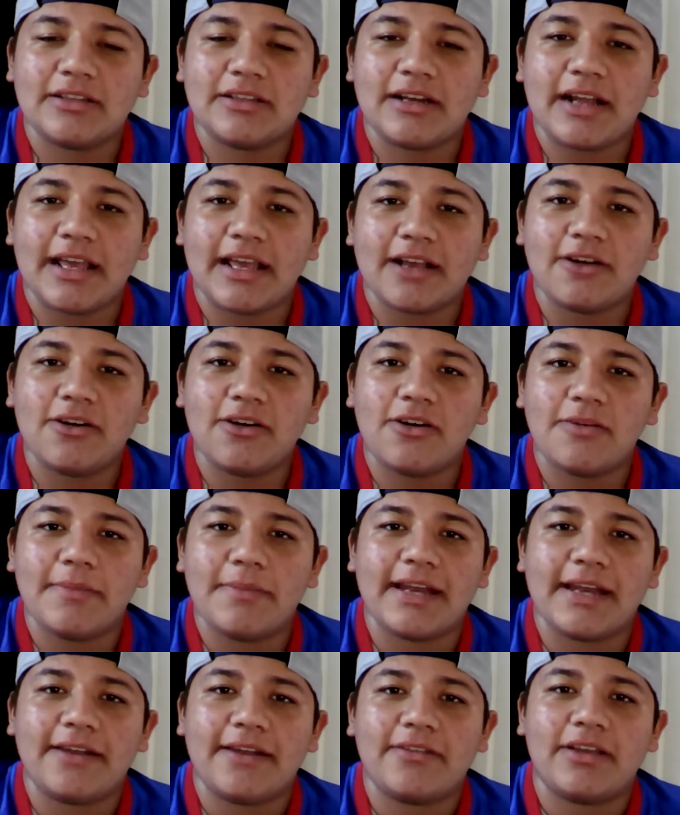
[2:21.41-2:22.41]
They're like, oh
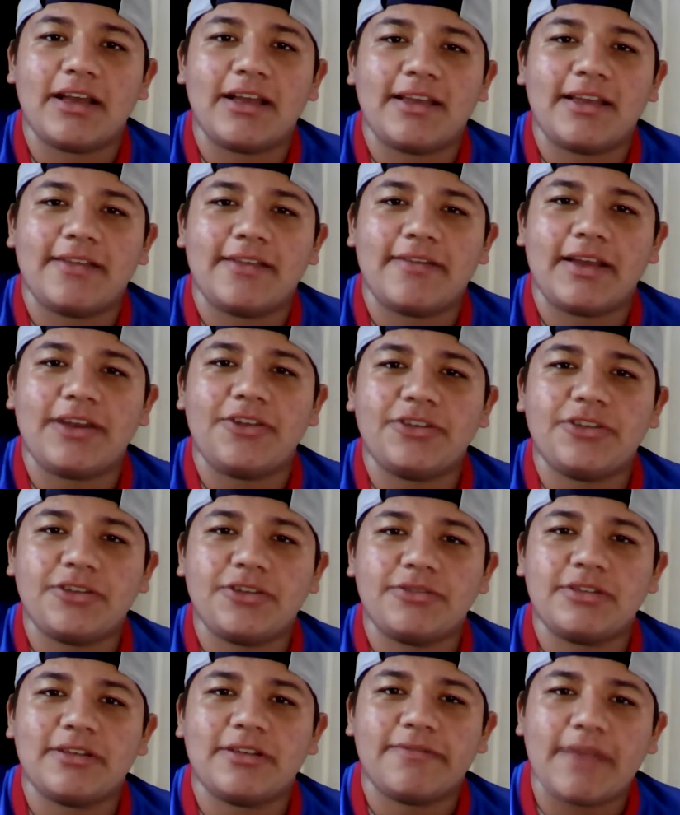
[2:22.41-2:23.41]
man, if I knew
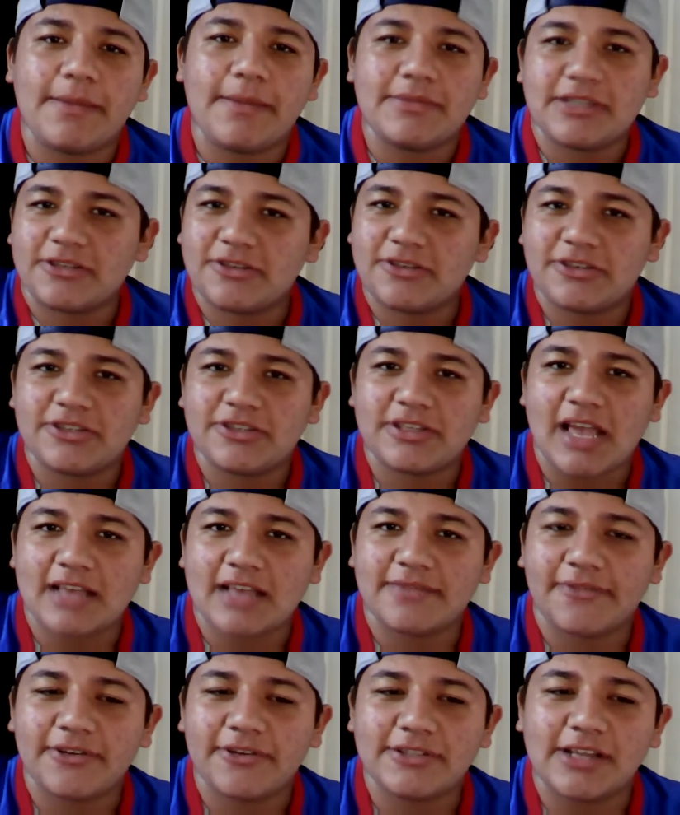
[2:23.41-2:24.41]
she was this famous, I should just
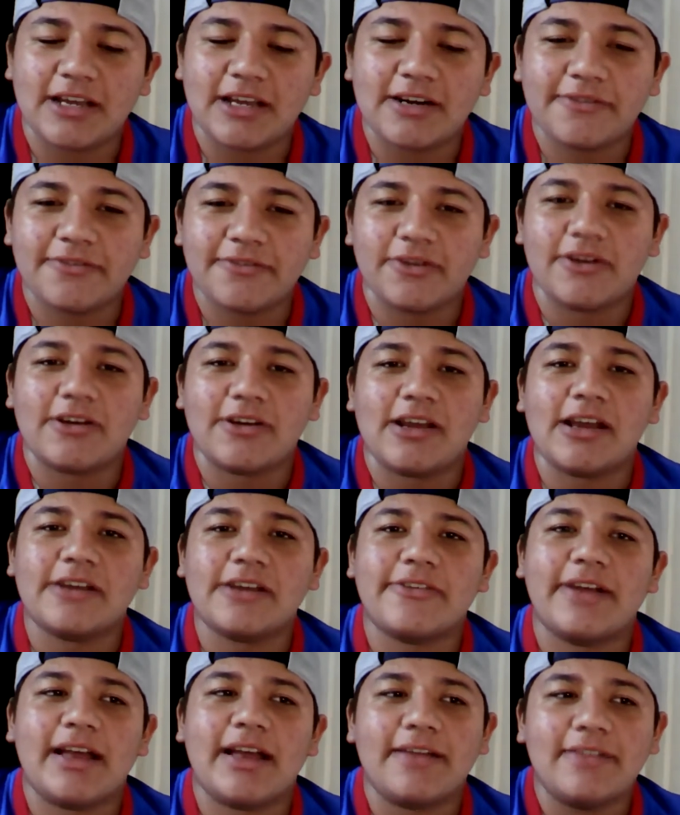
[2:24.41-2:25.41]
ask for her
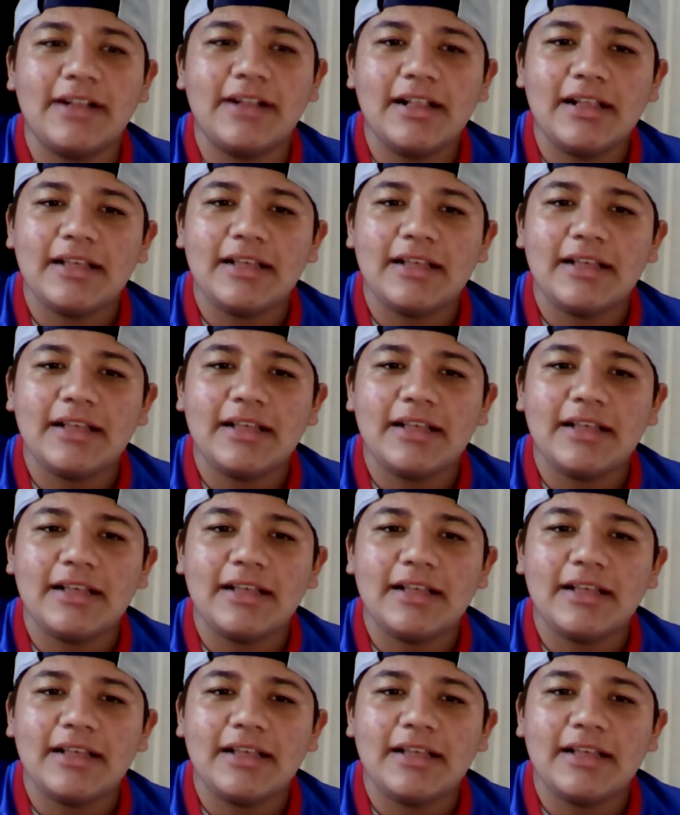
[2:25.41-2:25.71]
autograph.